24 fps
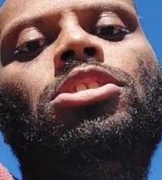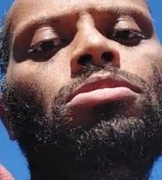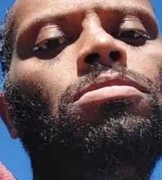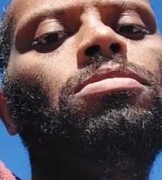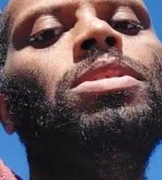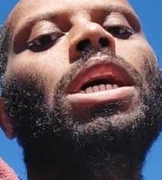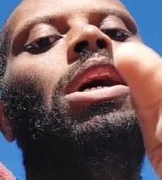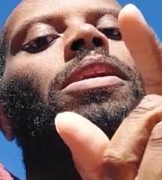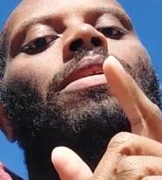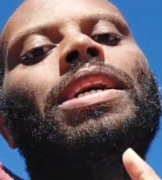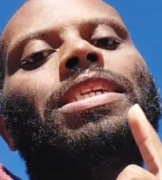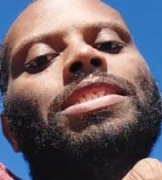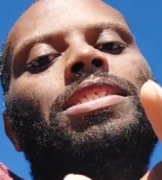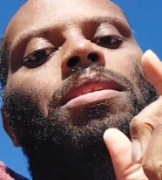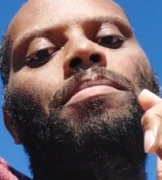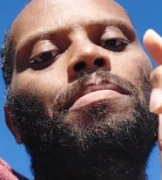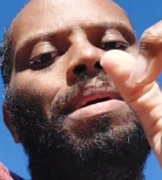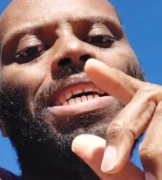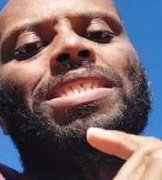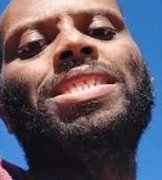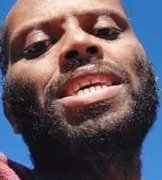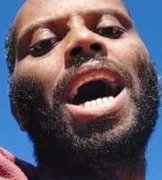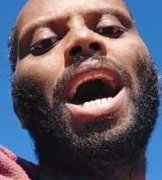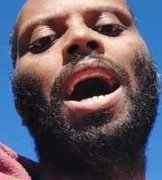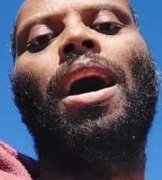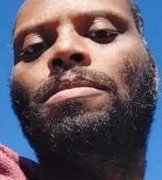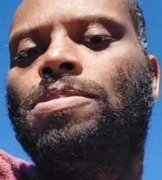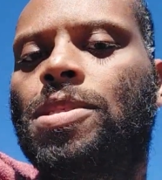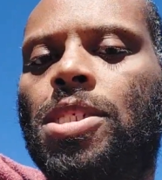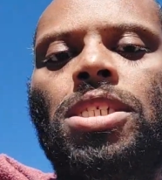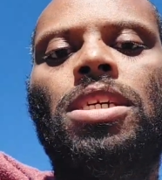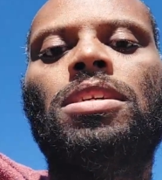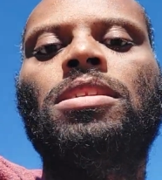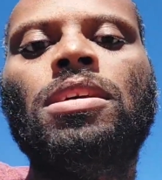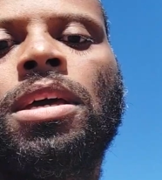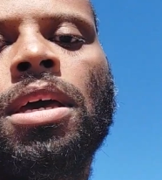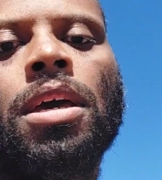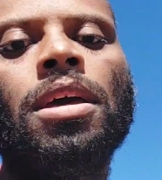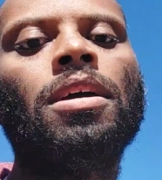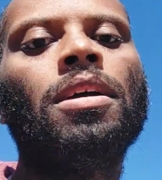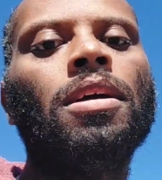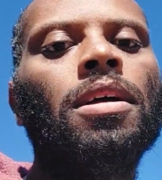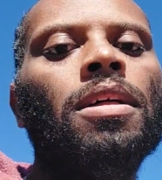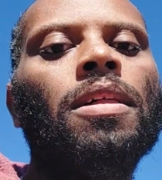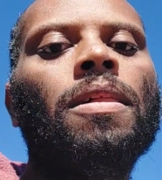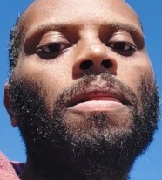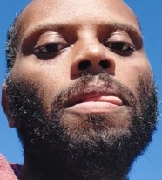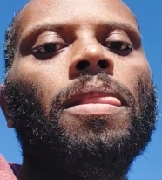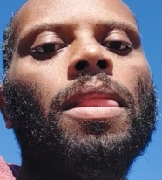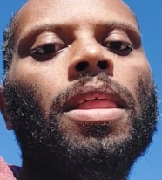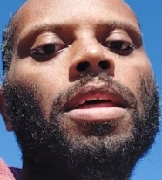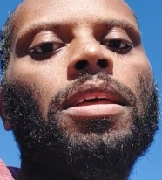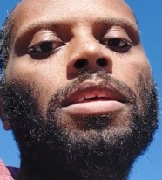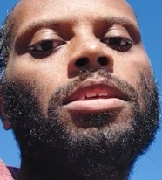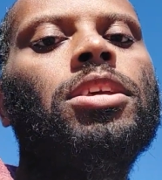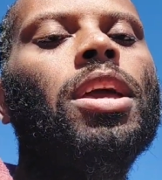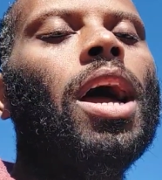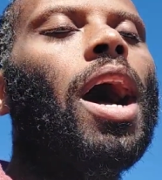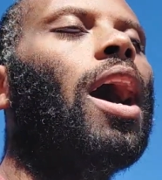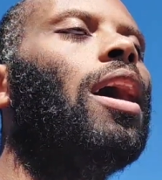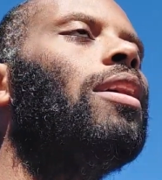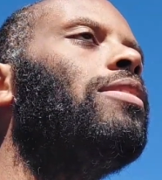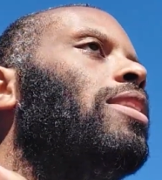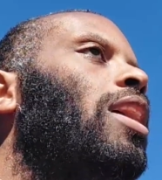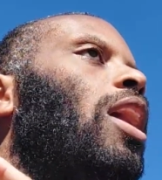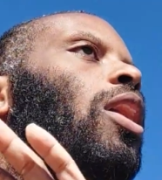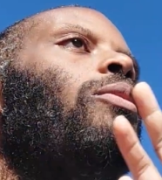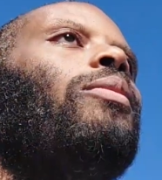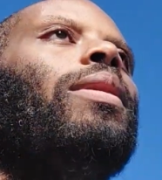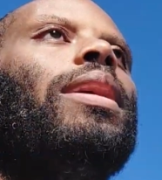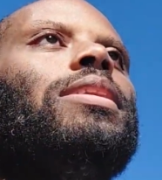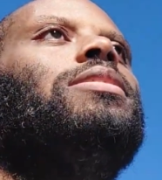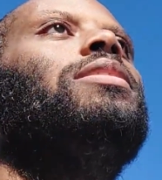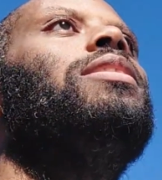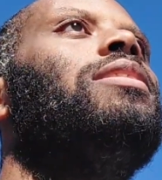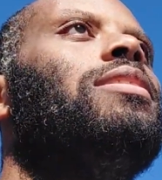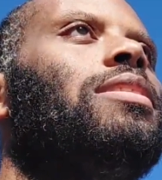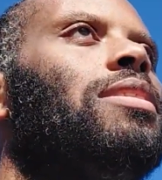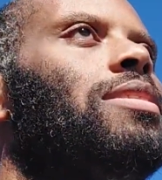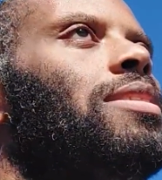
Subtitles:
You know that's the best option. Y'all know it.